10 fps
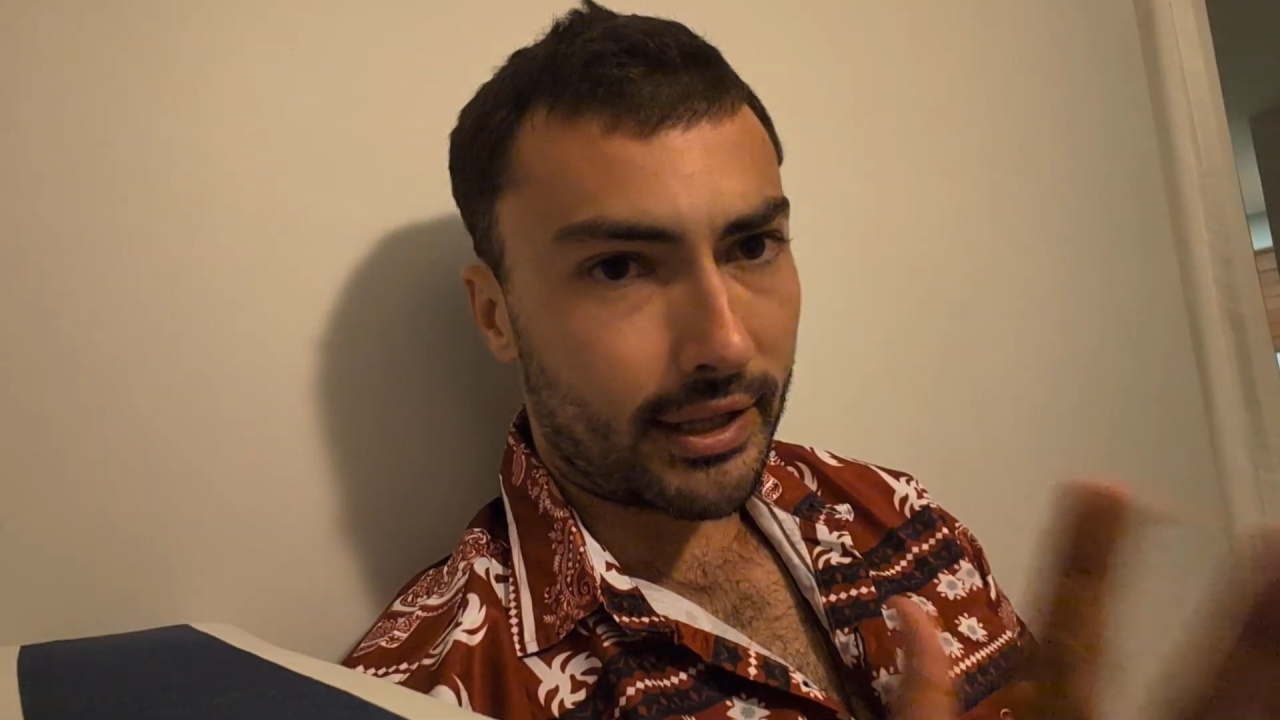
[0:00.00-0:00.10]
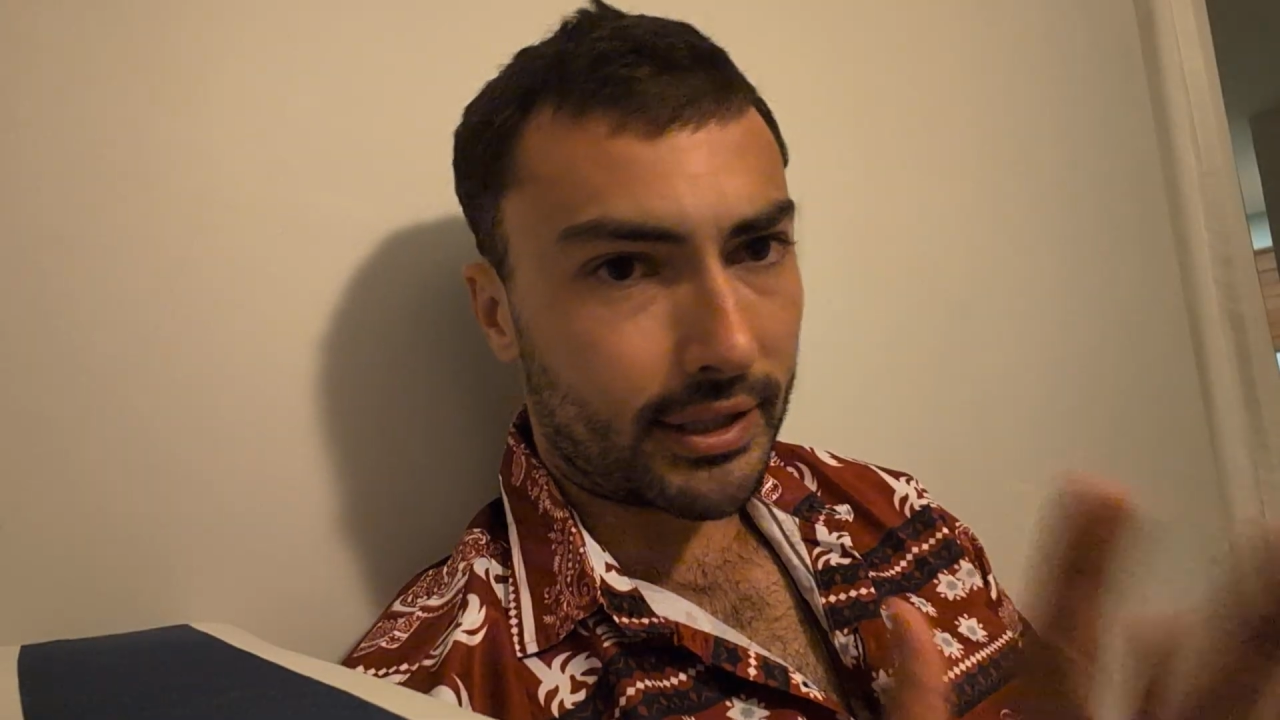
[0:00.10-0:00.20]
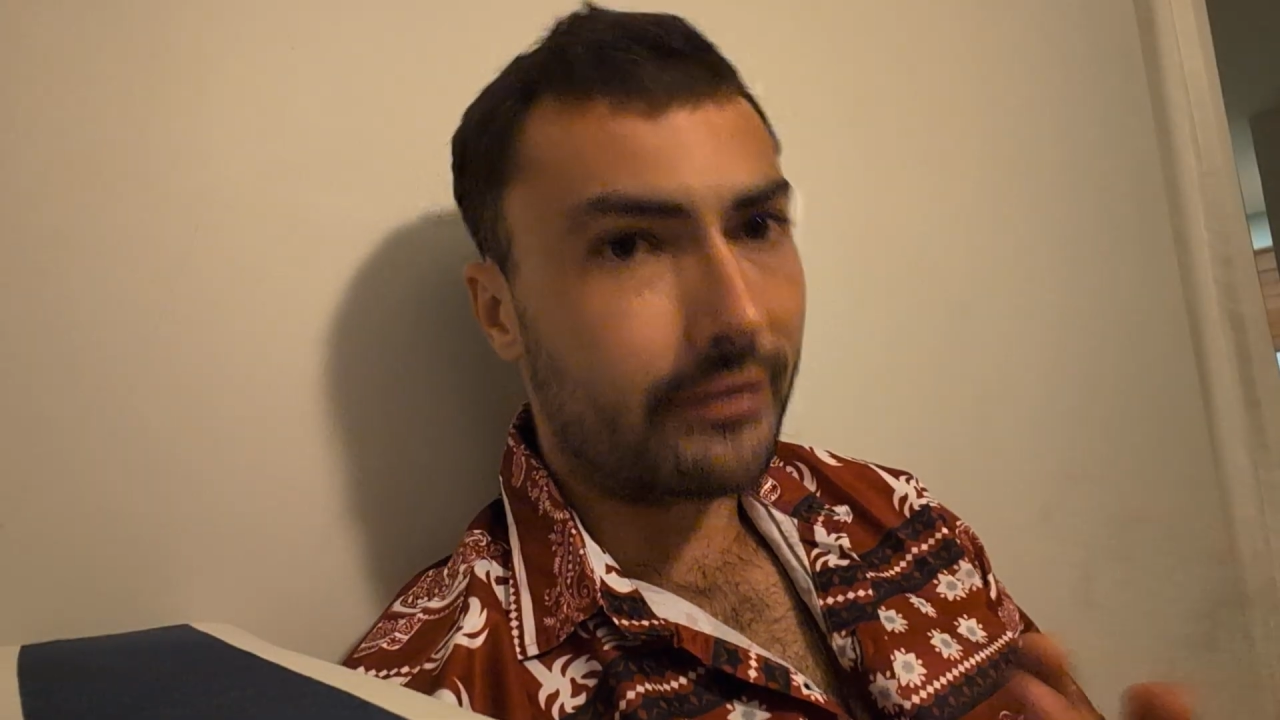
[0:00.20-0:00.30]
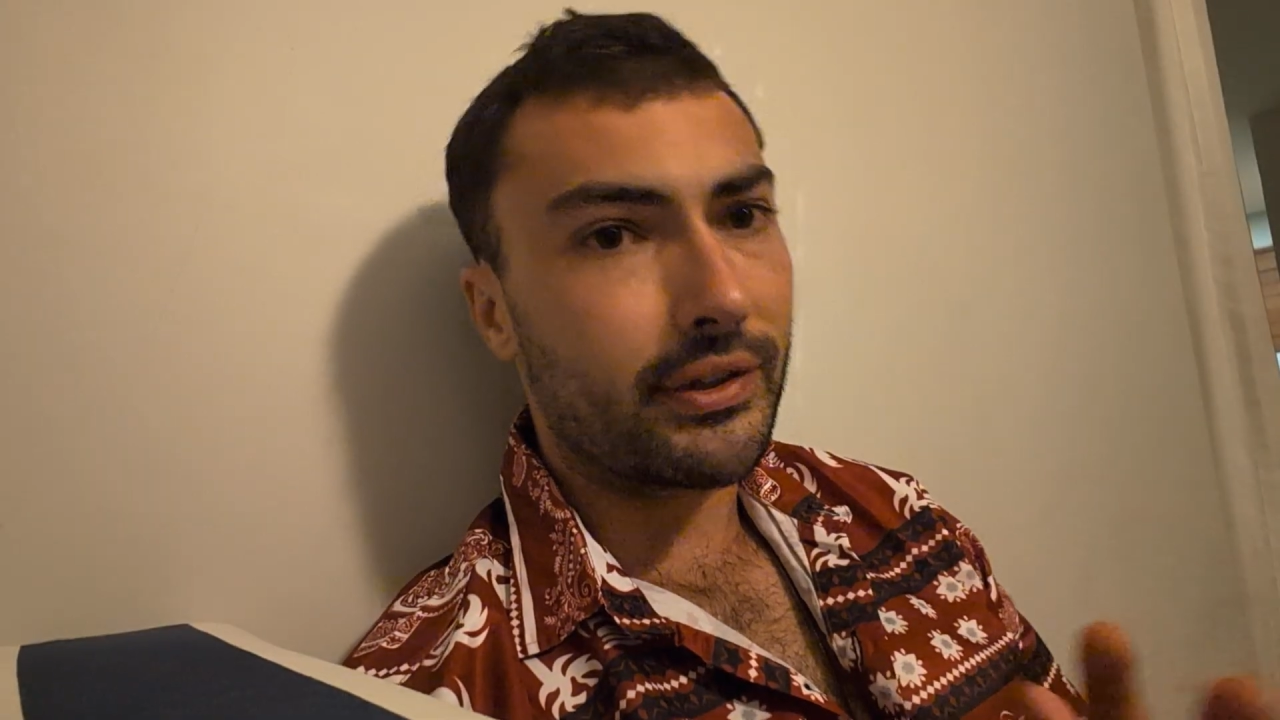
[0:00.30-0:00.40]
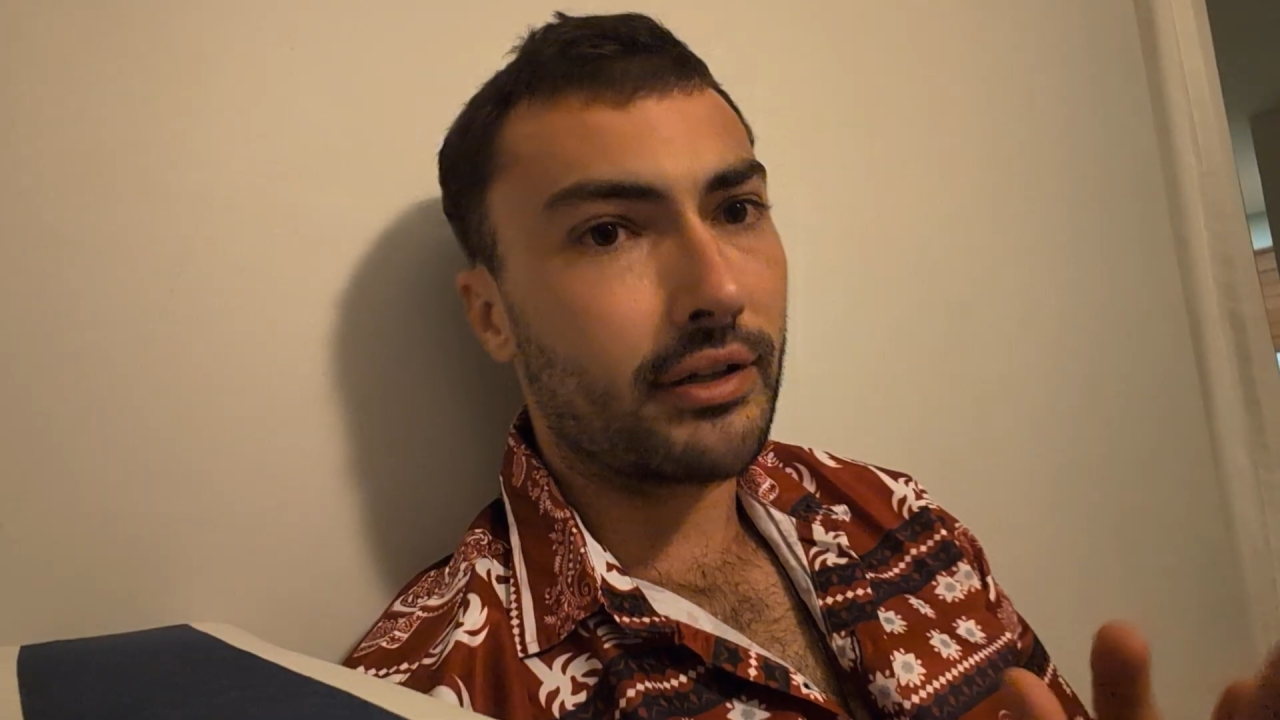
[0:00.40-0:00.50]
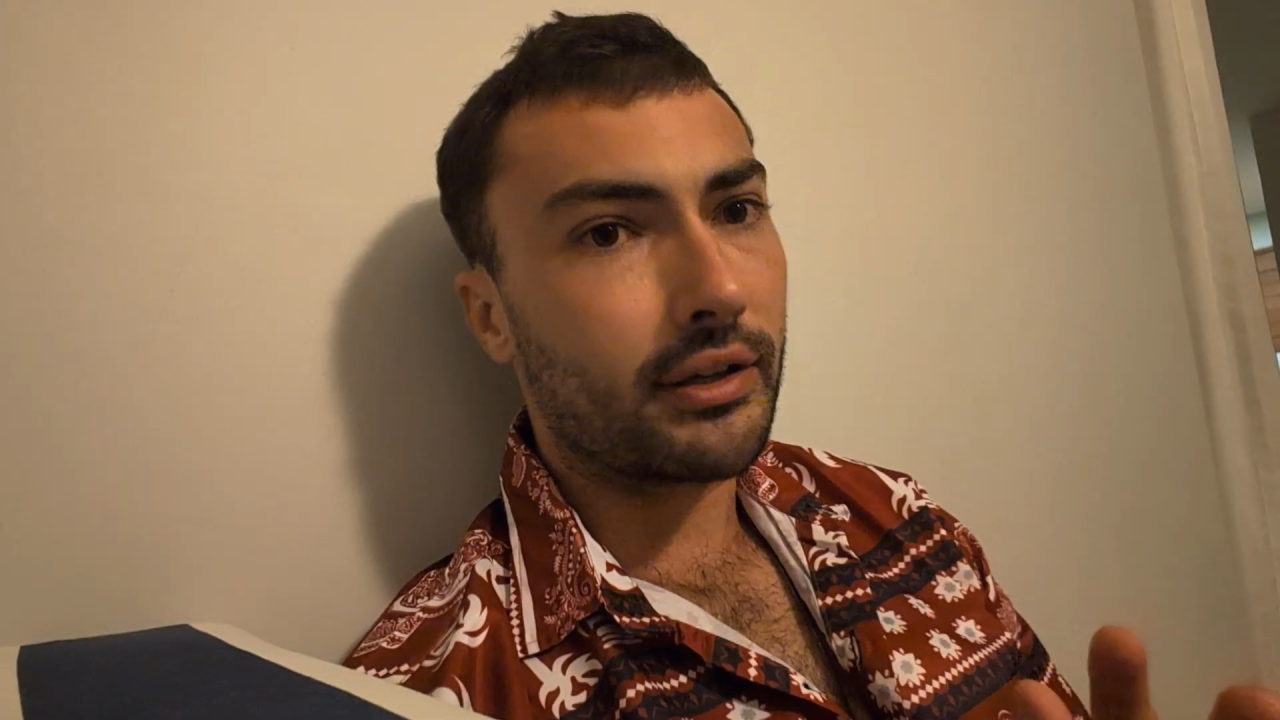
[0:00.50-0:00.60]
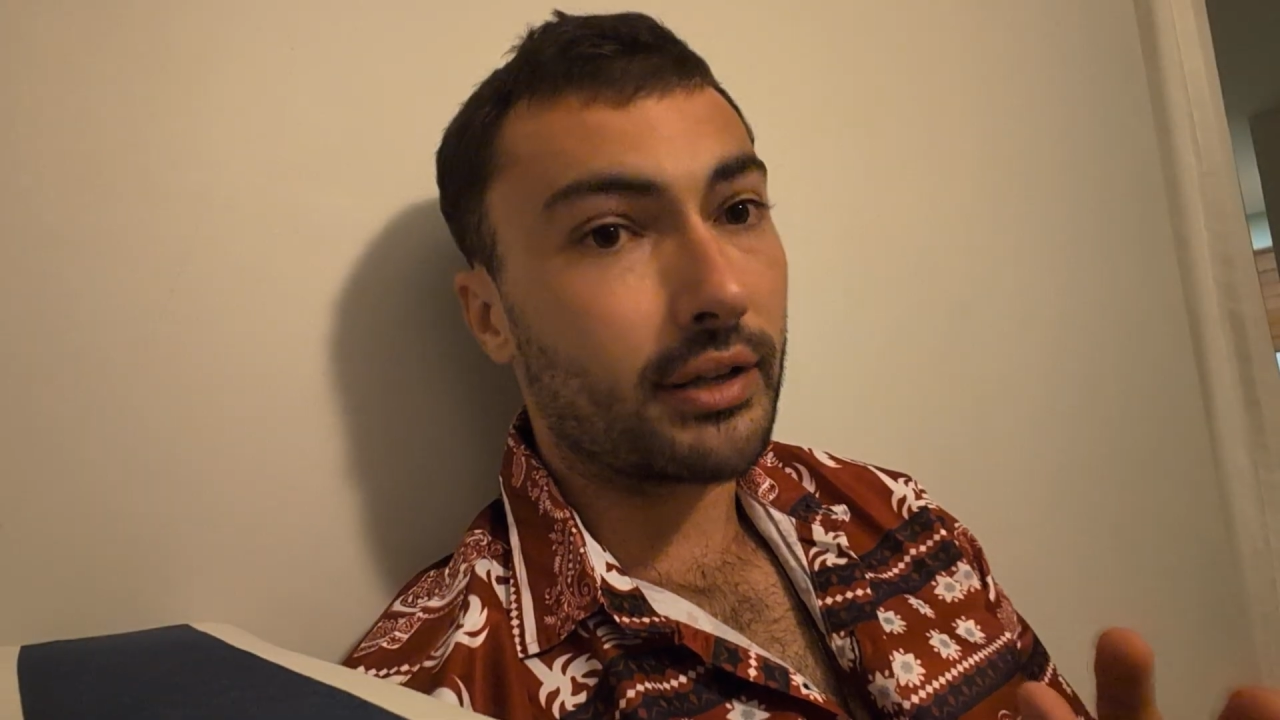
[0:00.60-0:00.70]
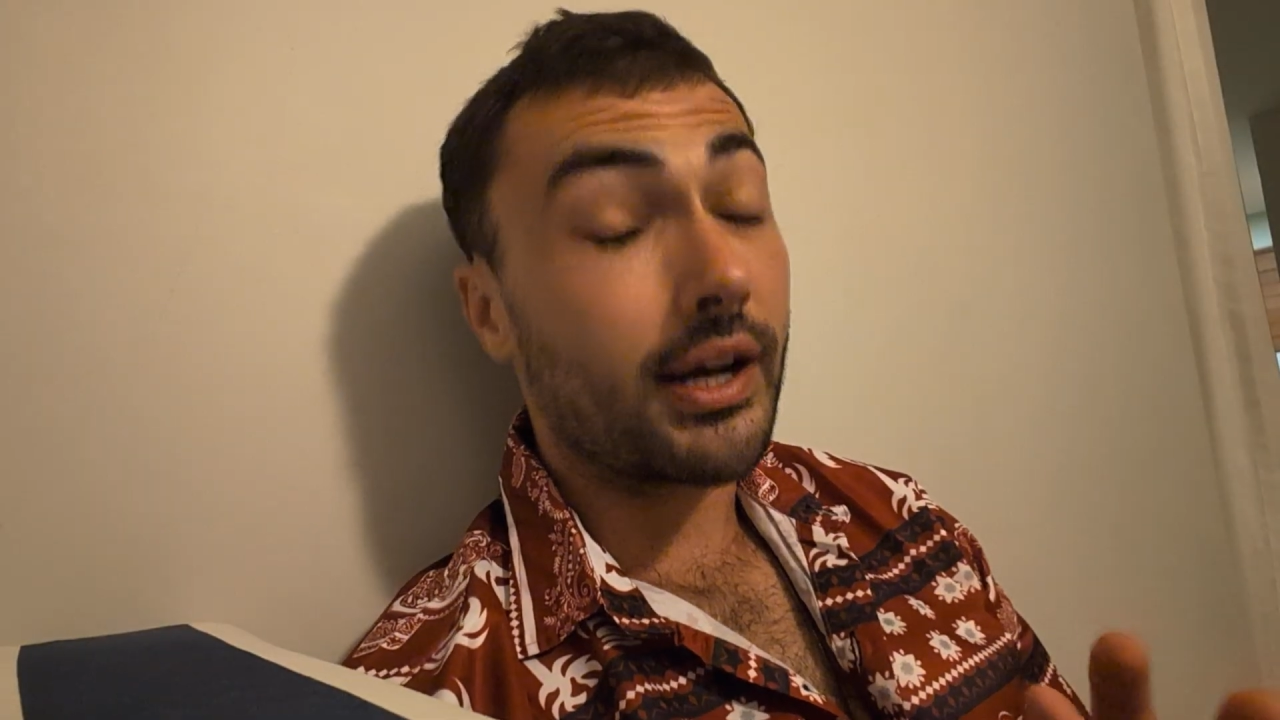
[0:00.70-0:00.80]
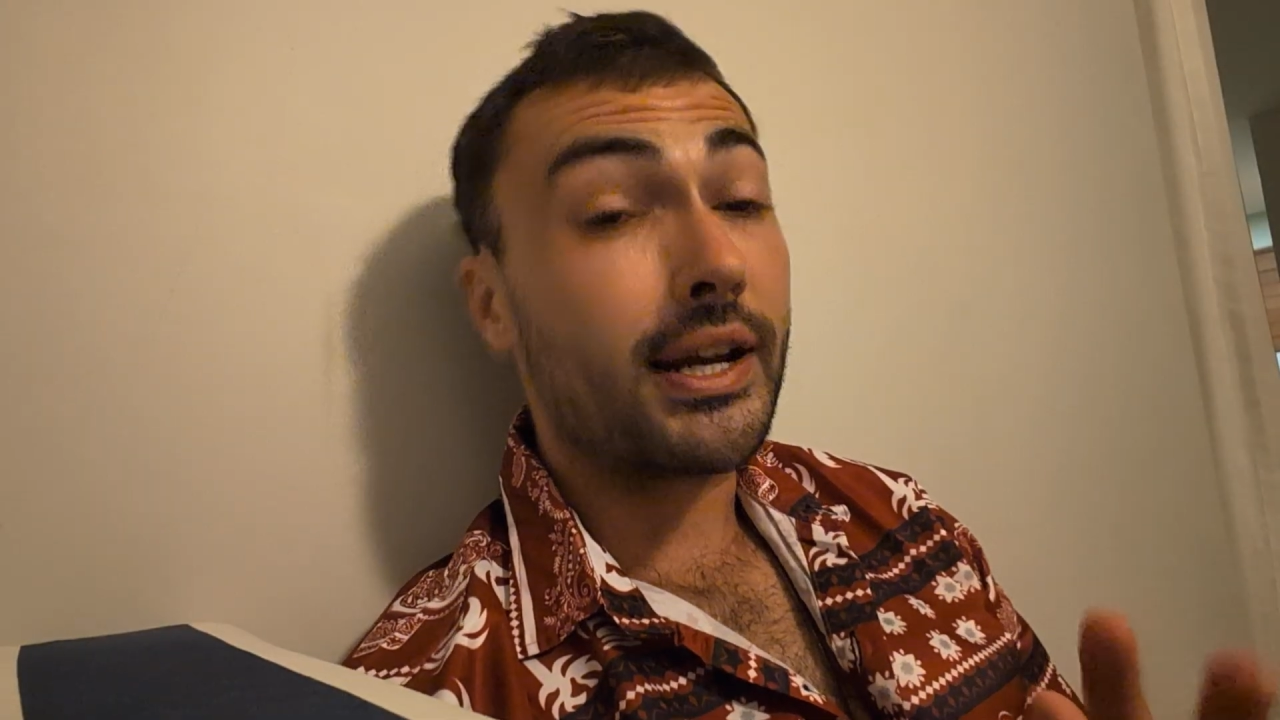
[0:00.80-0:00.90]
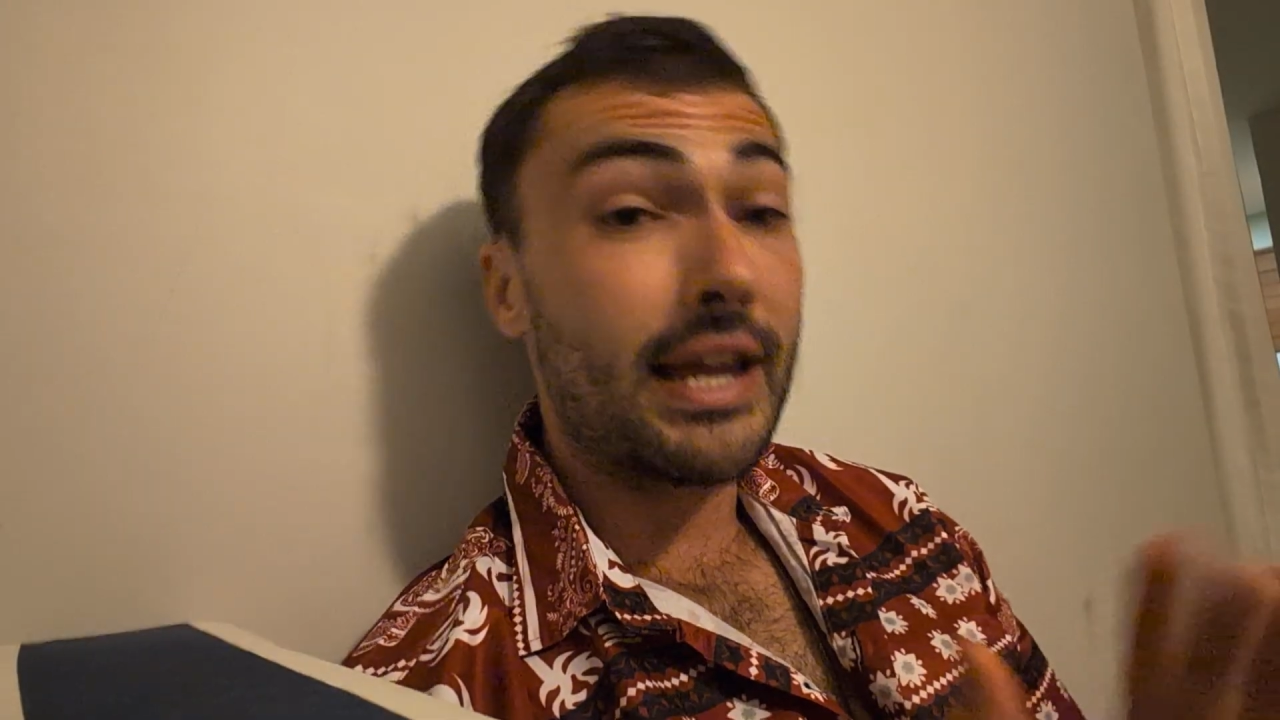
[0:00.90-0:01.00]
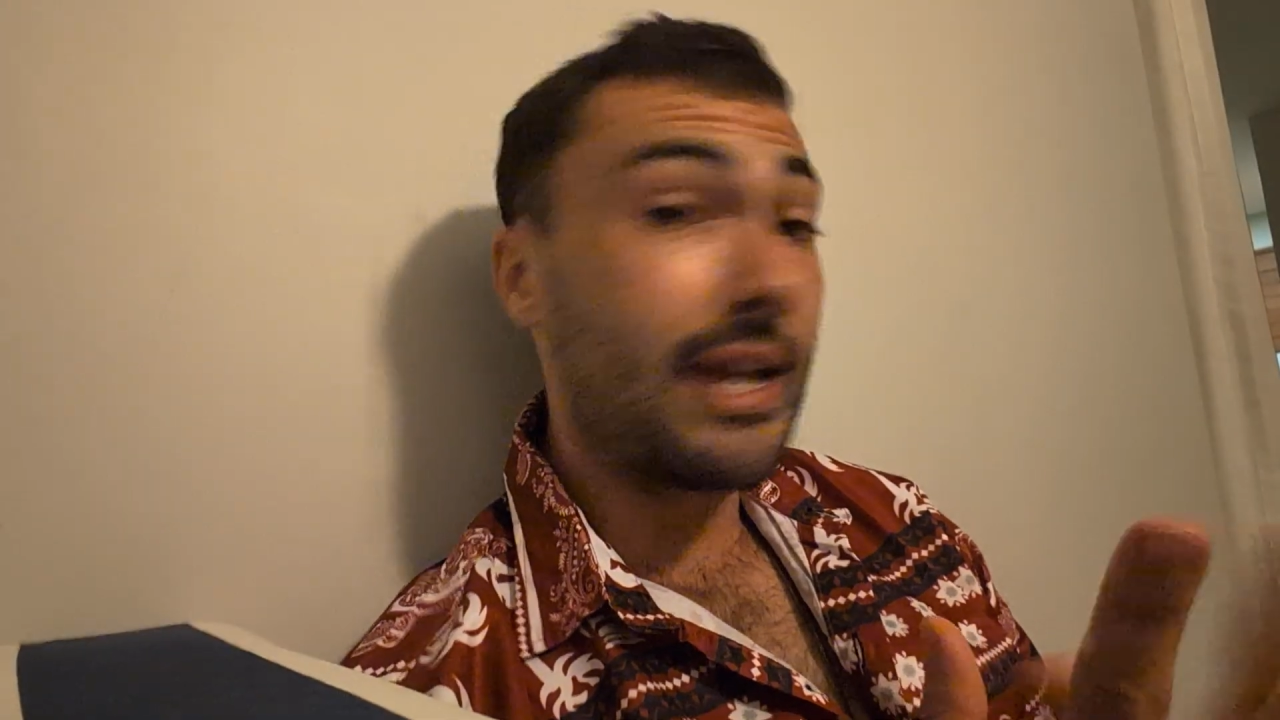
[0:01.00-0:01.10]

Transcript: activity online